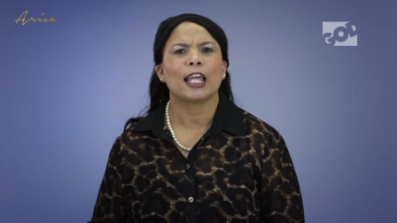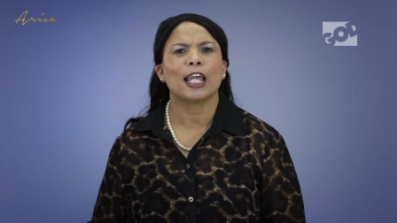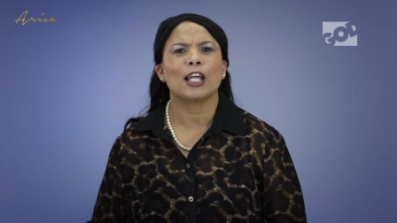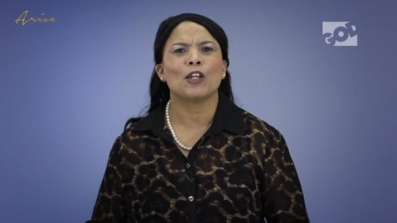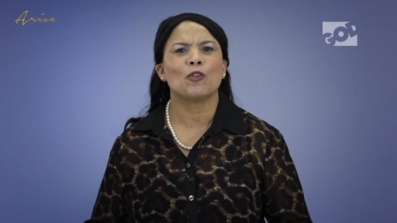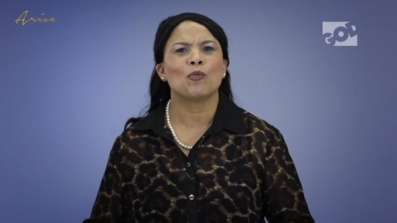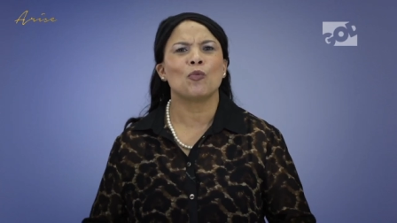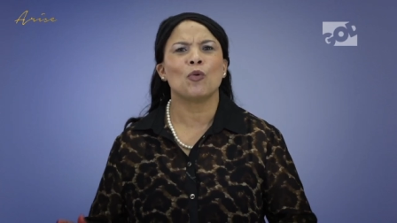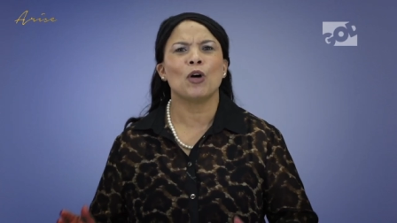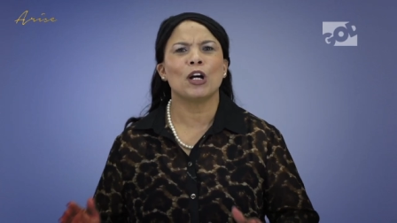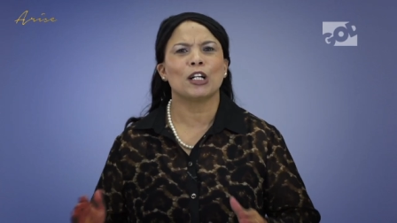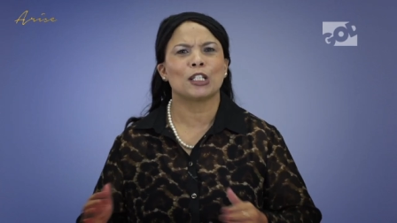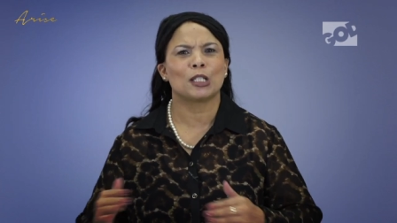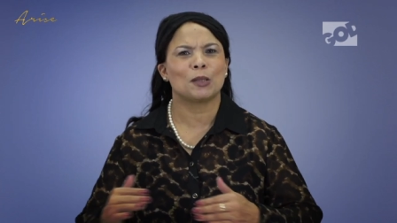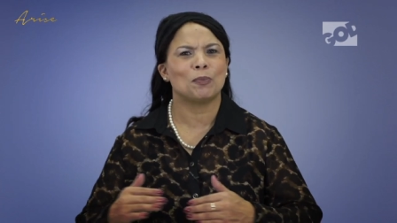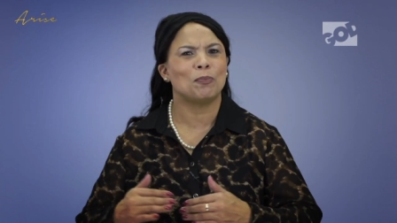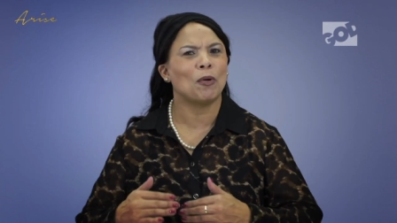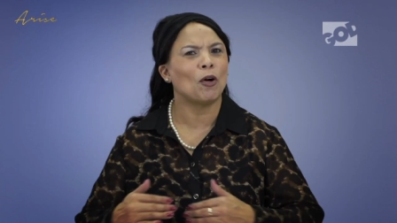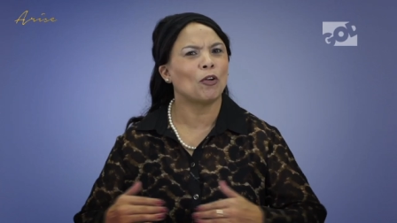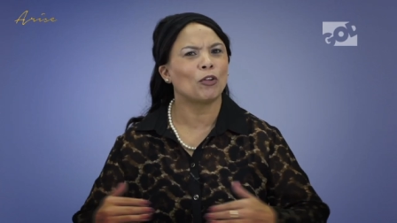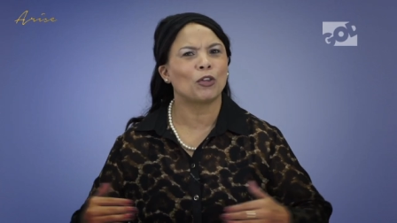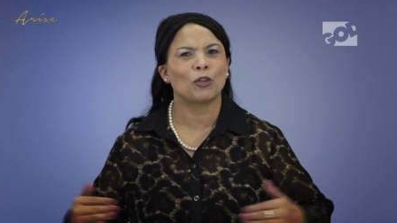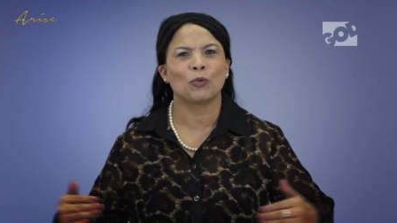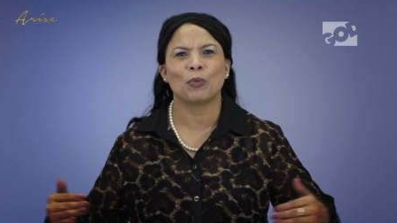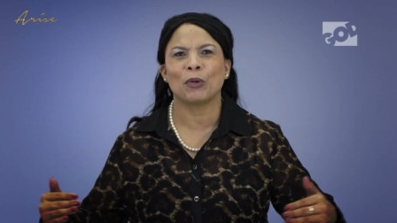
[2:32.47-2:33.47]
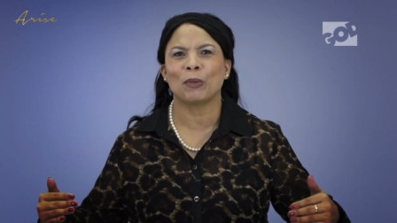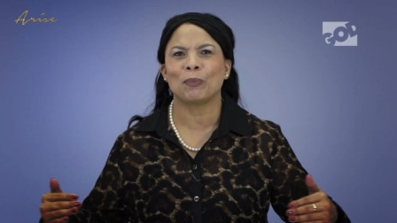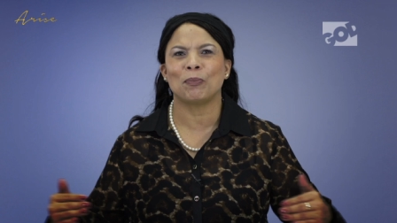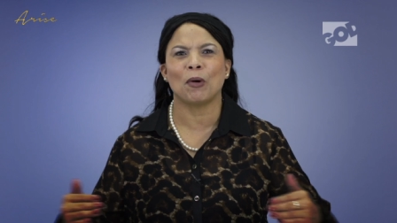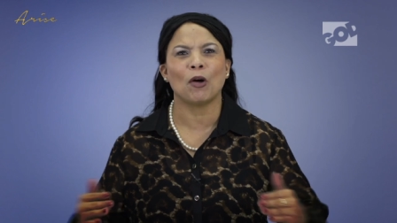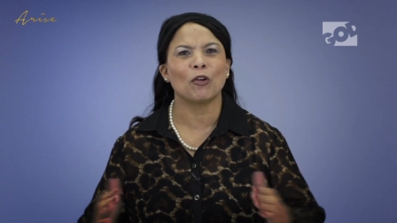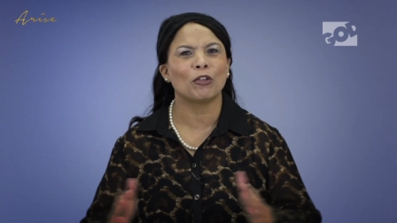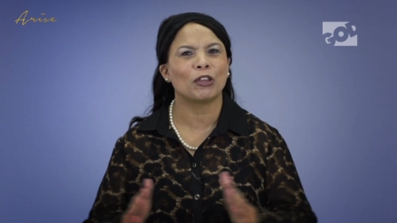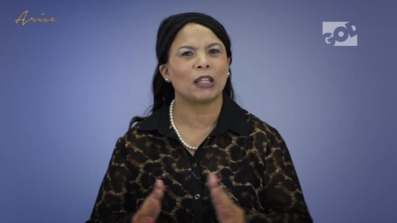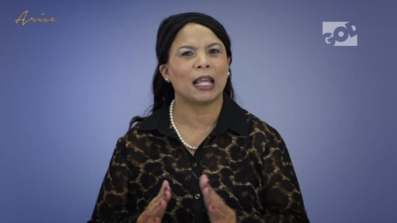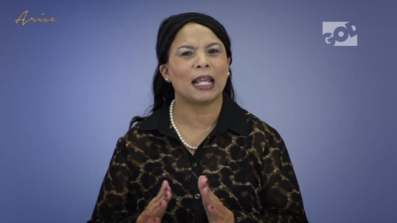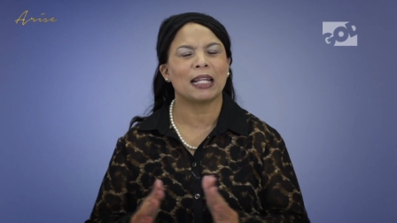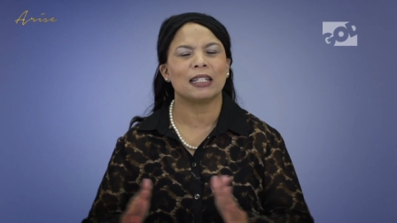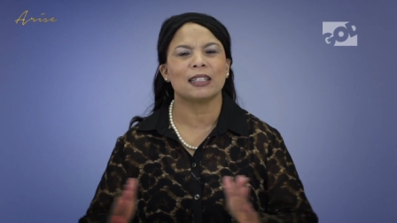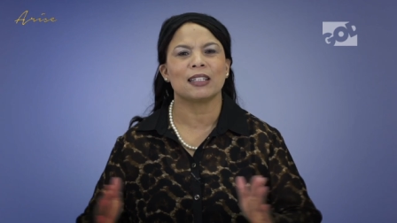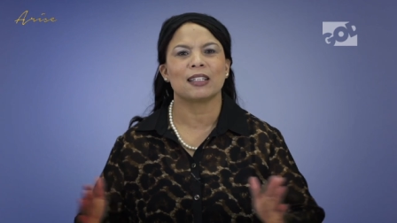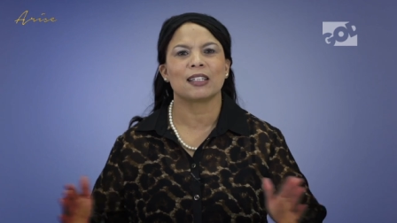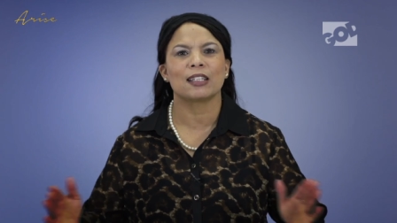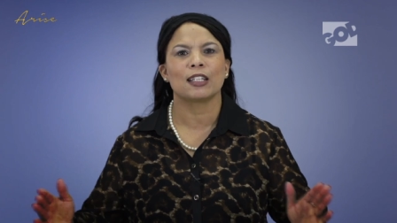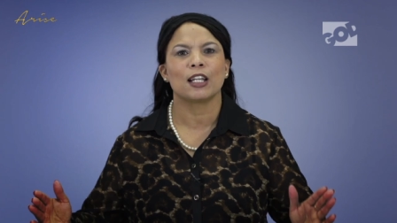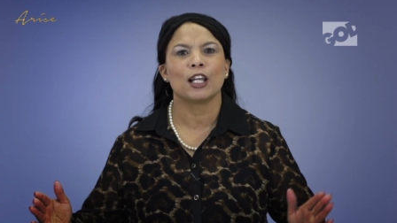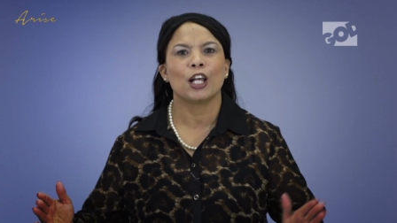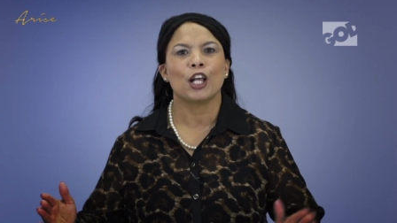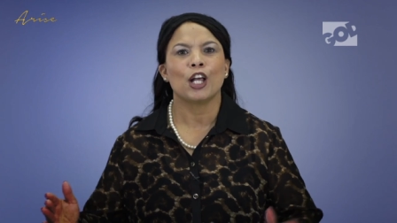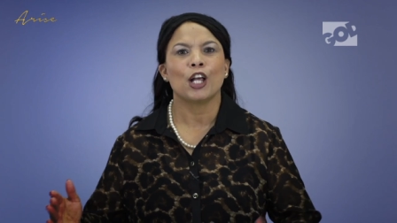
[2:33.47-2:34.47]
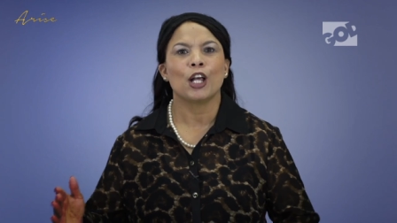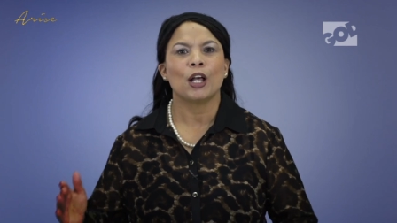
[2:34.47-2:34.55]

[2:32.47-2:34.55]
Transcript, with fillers: it works both, both ends.